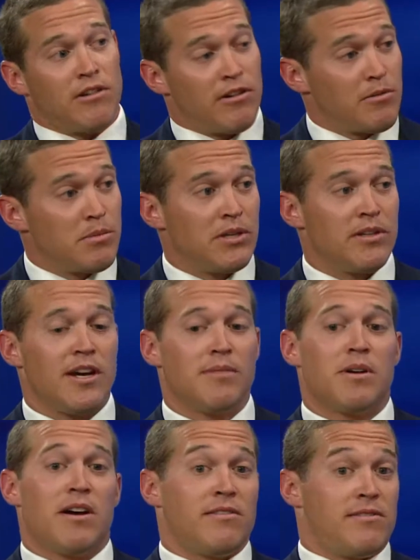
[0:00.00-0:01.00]
tartar
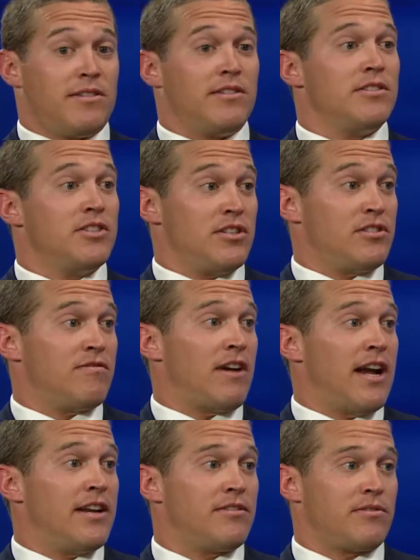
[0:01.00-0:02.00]
buildup causing
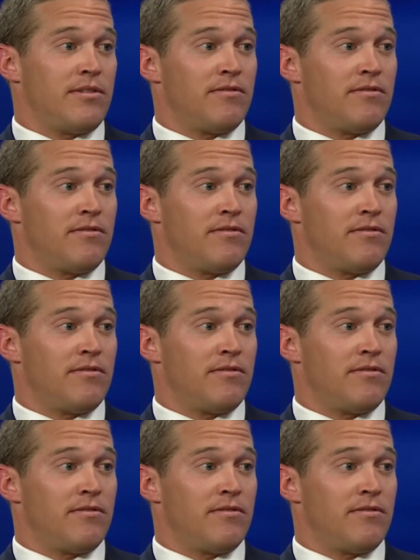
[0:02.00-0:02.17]
gingivitis